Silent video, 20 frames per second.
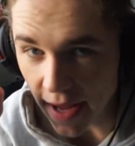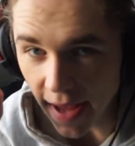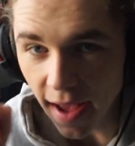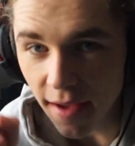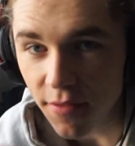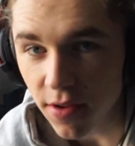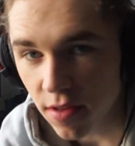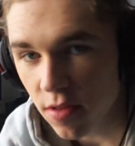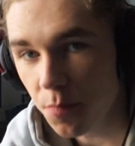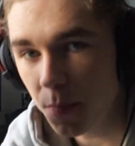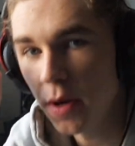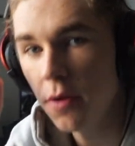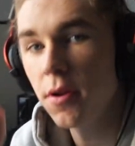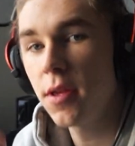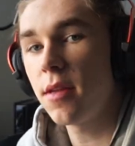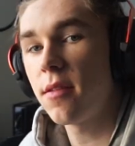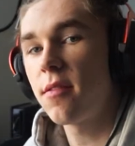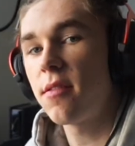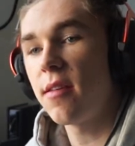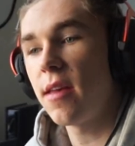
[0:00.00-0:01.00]
I have
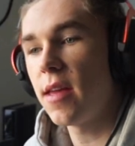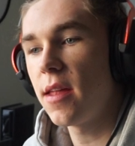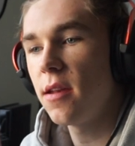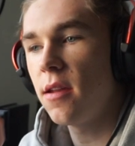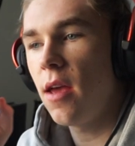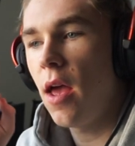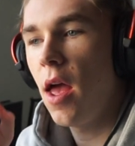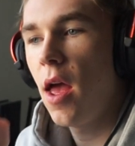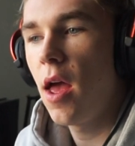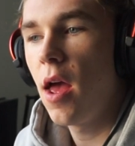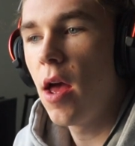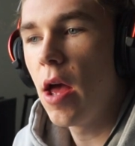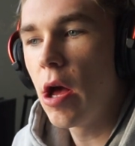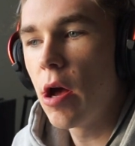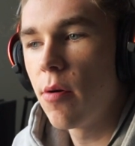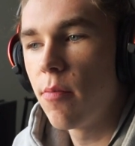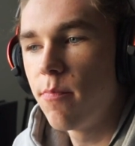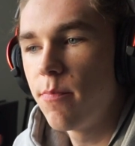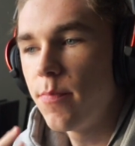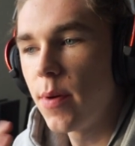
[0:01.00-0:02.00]
experience in
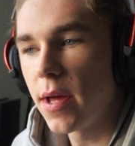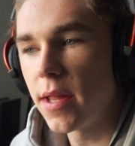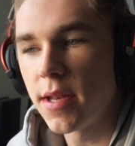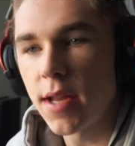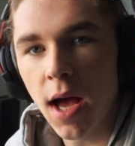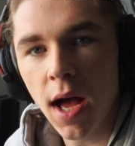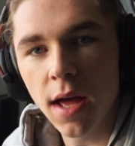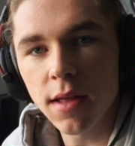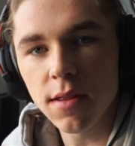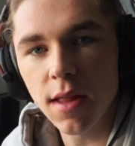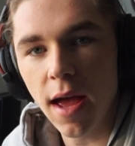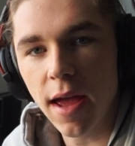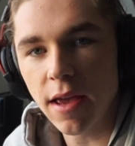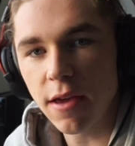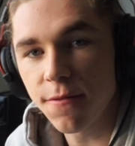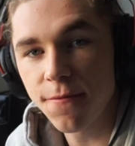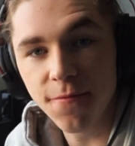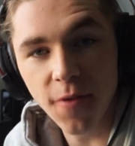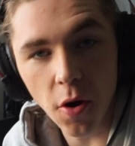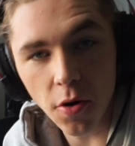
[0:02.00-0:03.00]
but not
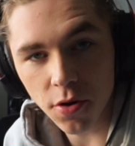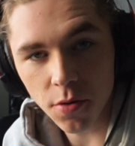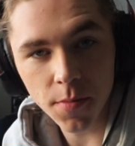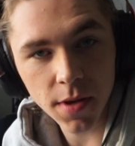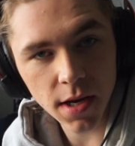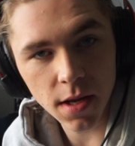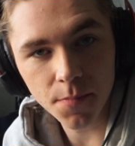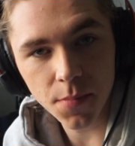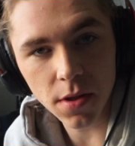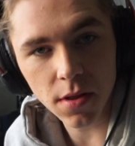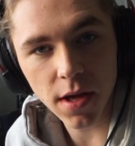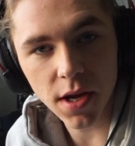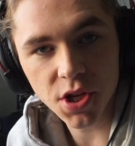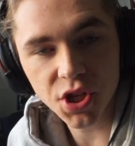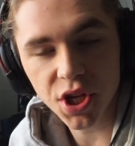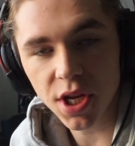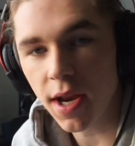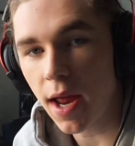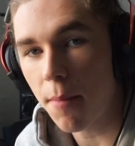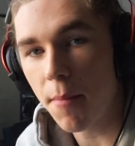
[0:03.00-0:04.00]
like photo
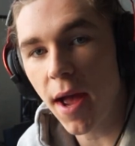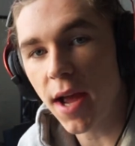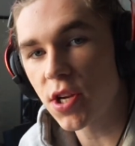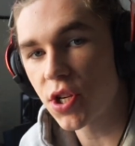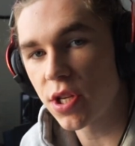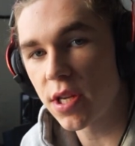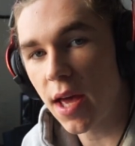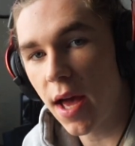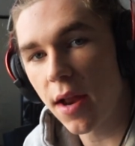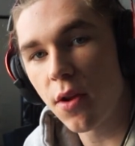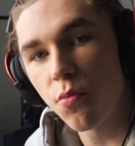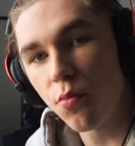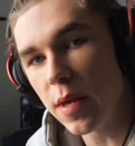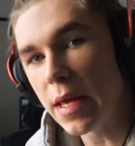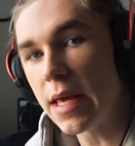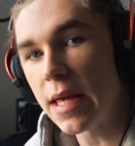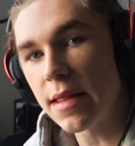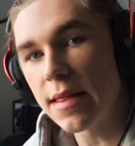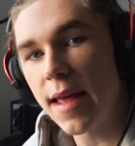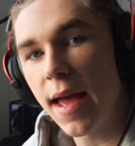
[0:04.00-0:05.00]
manipulation. I'm actually kind of
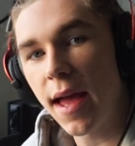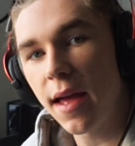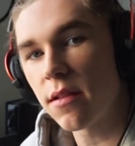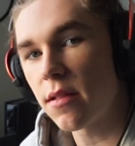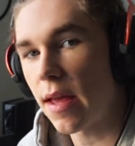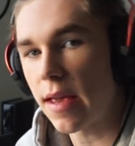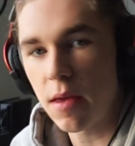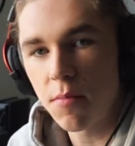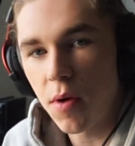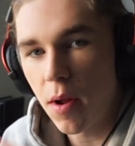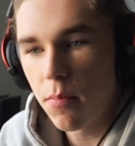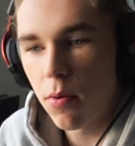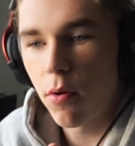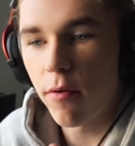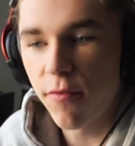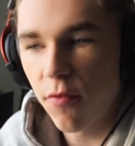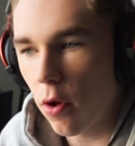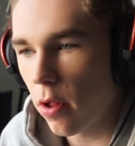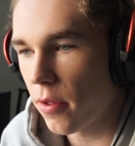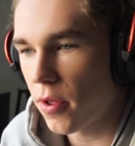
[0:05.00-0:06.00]
weak at that. Like in my
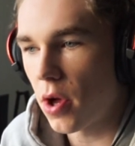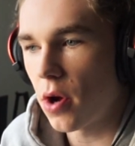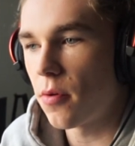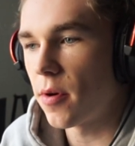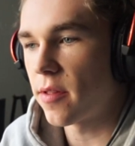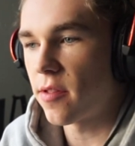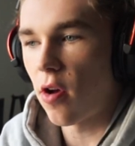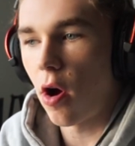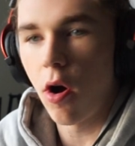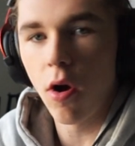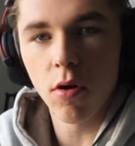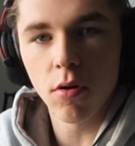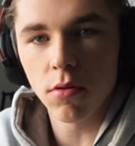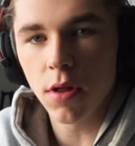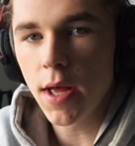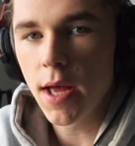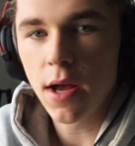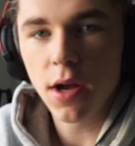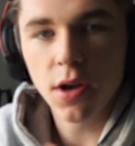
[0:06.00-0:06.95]
portfolio, it's all